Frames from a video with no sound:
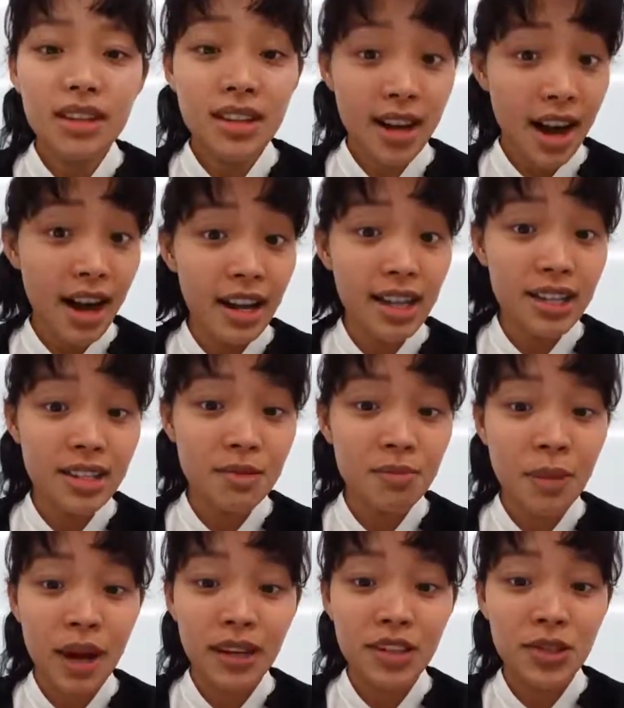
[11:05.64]
Guys,
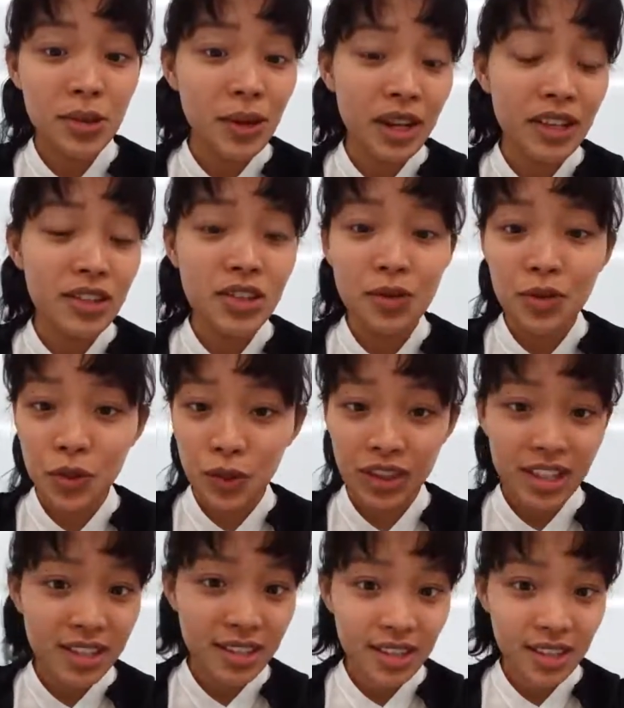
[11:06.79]
my students, if you're
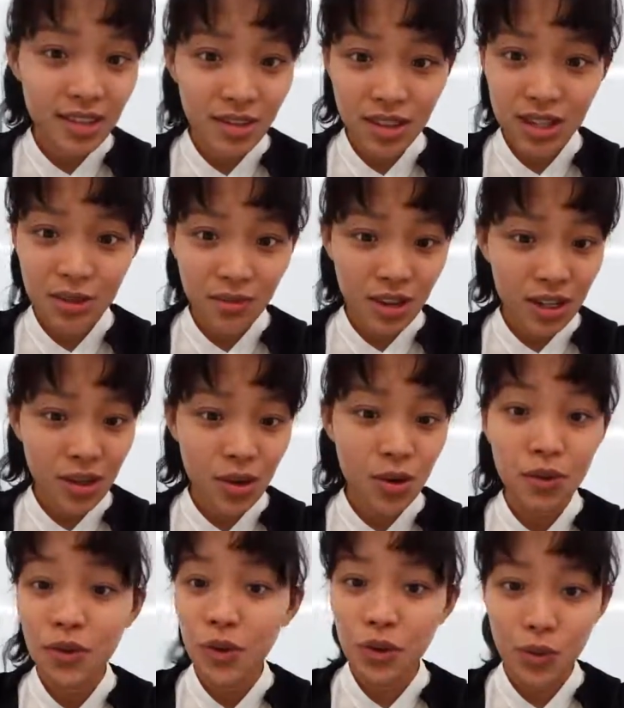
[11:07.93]
listening to this video,
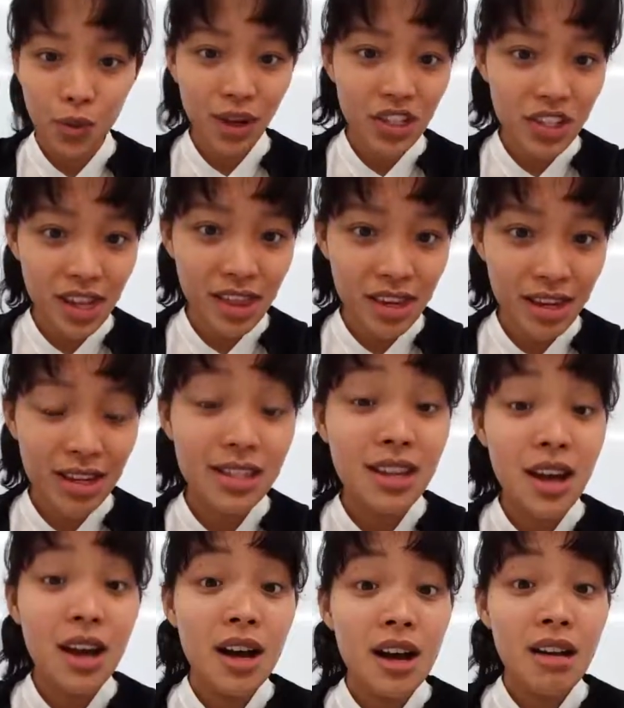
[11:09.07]
if you're watching this,
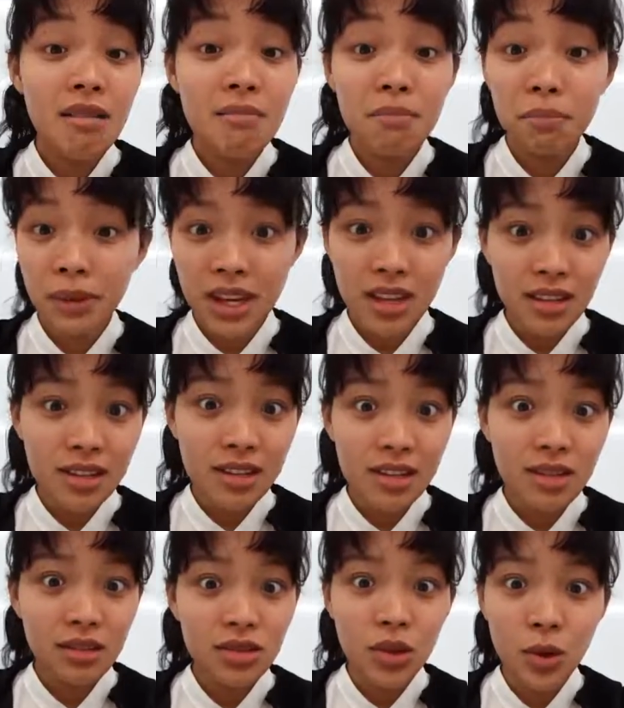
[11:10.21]

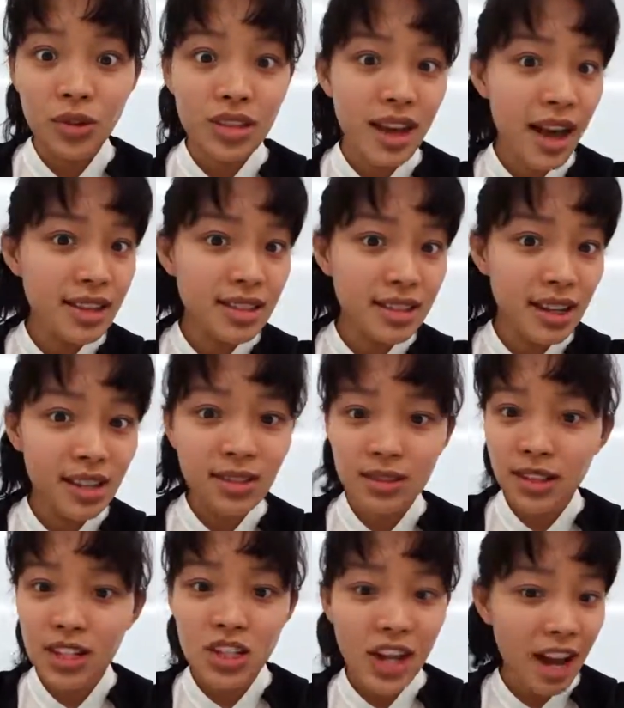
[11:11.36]
please don't hesitate.
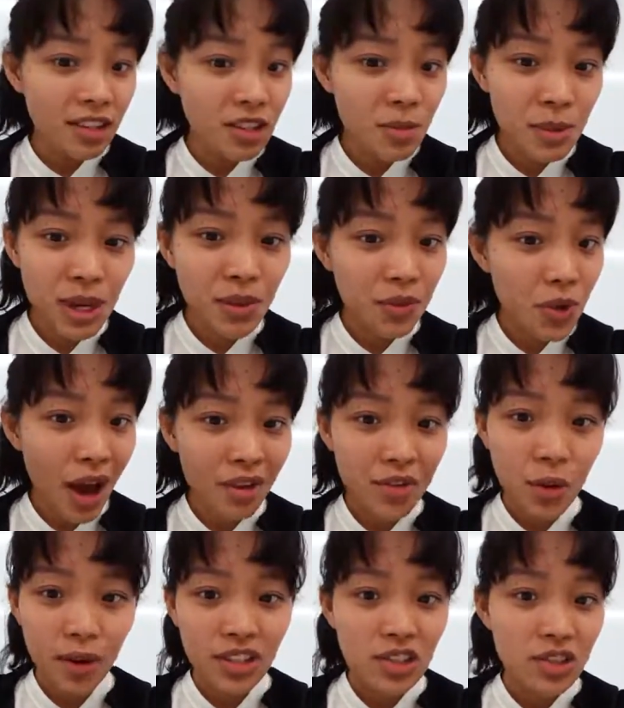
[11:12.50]
Reach out to me if you
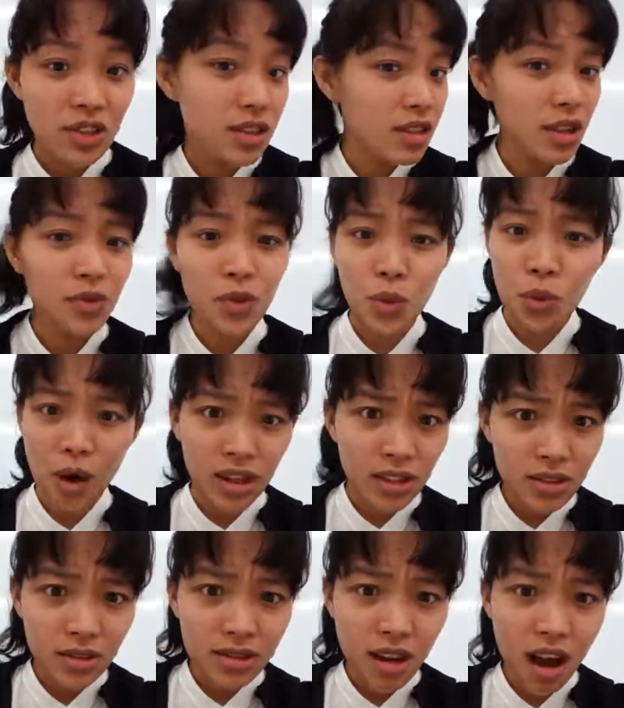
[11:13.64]
have questions, if you
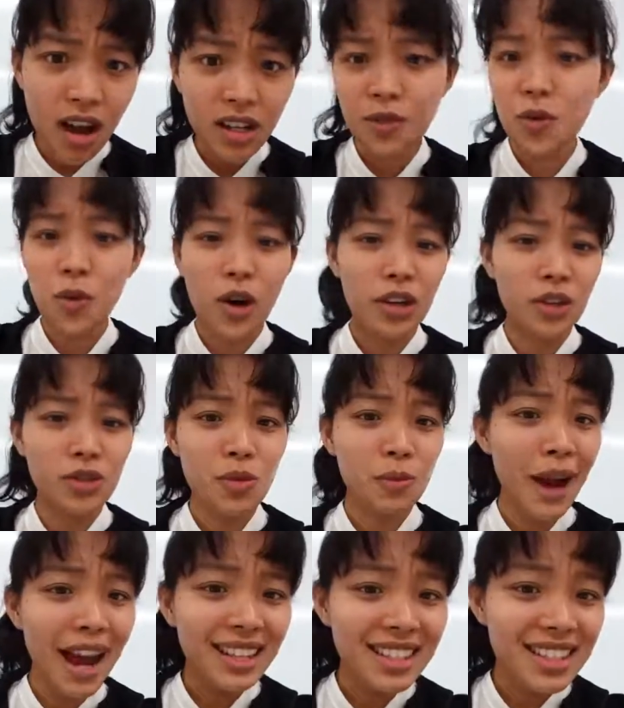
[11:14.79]
wanted to talk, if you wanted to
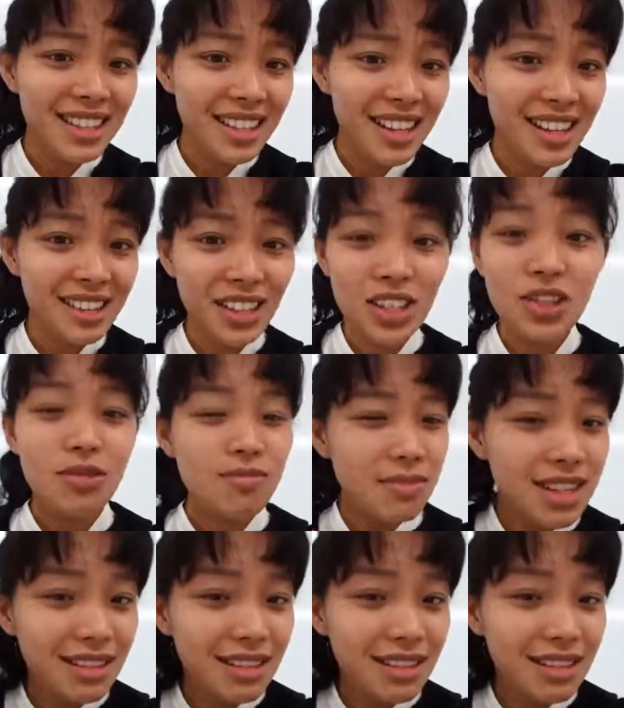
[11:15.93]
practice in English,